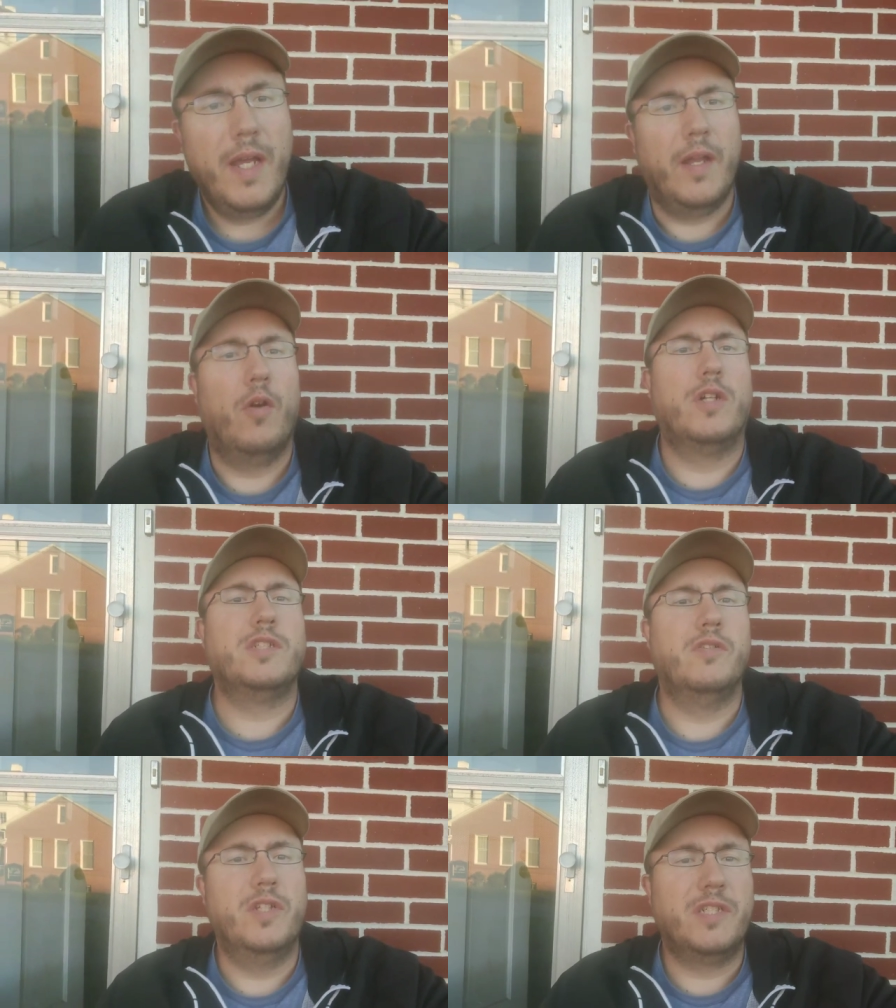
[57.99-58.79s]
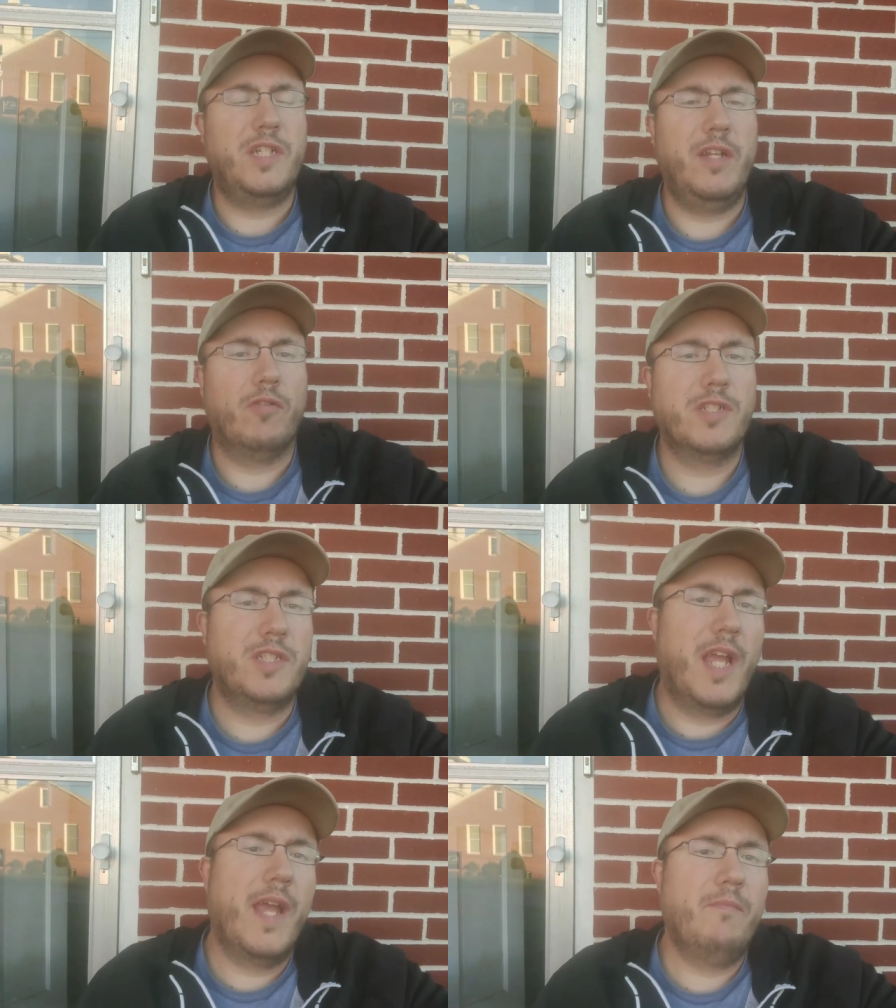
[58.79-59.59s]
and also the
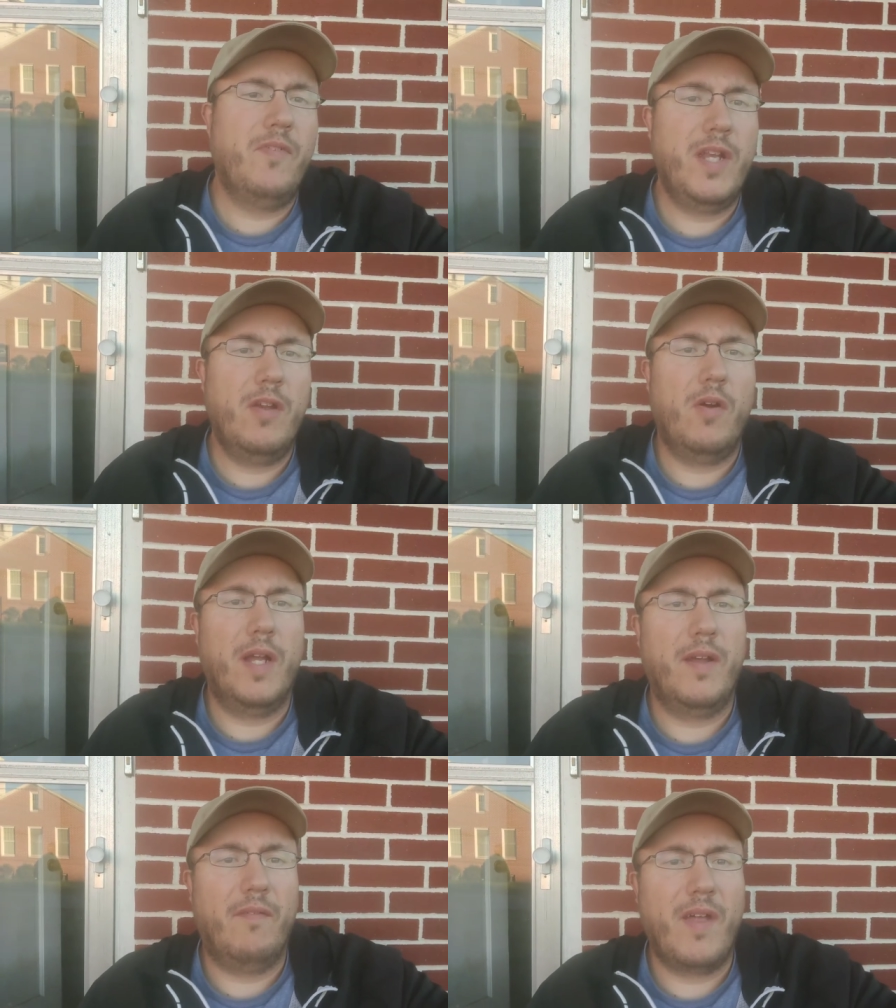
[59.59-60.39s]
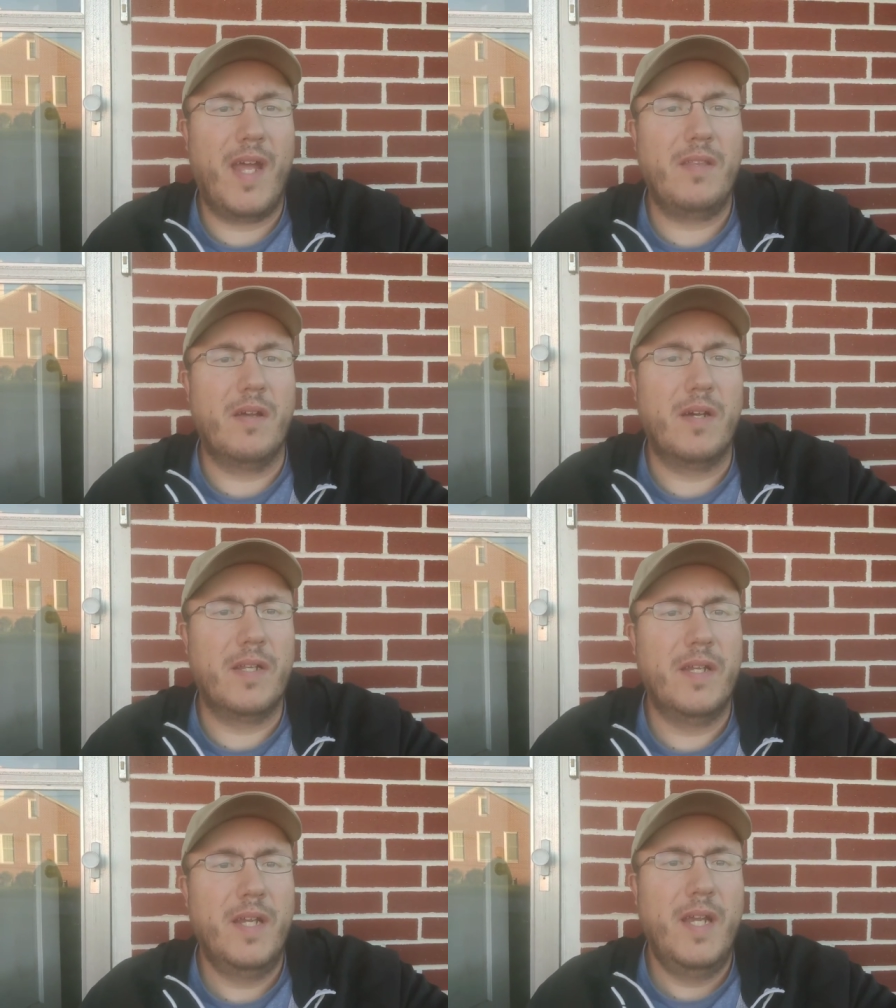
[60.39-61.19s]
Siegrist Dam video. I have that
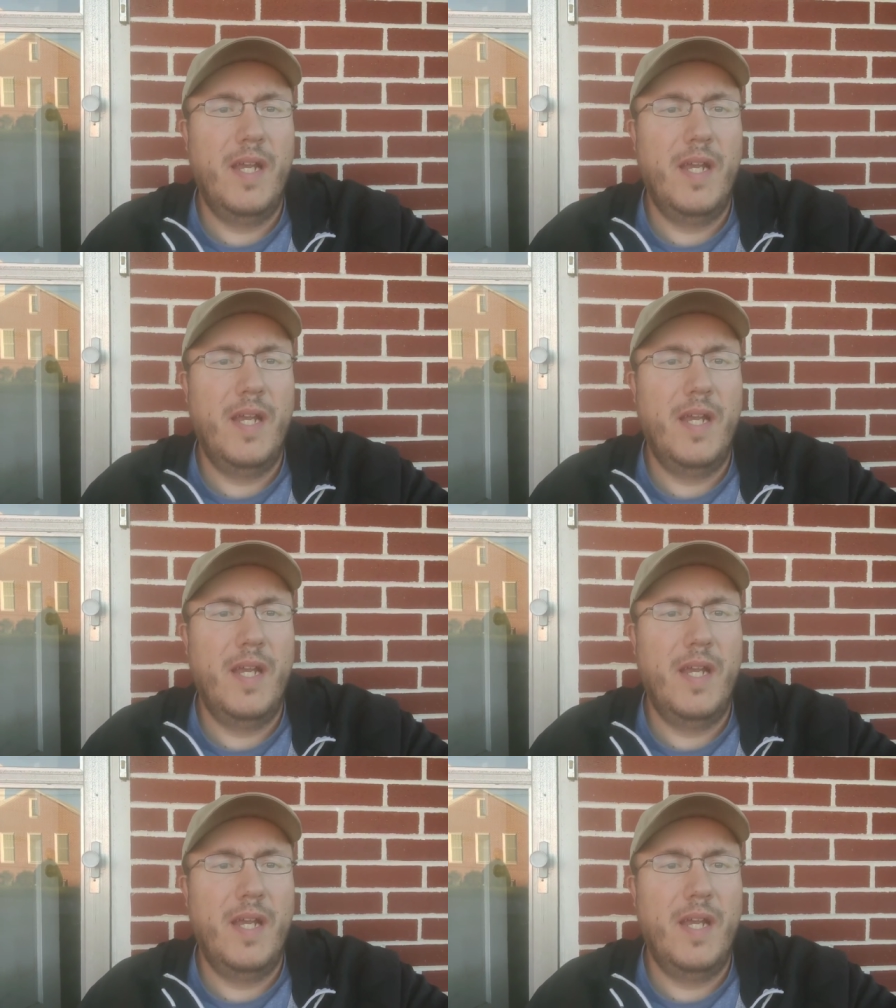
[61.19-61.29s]
done.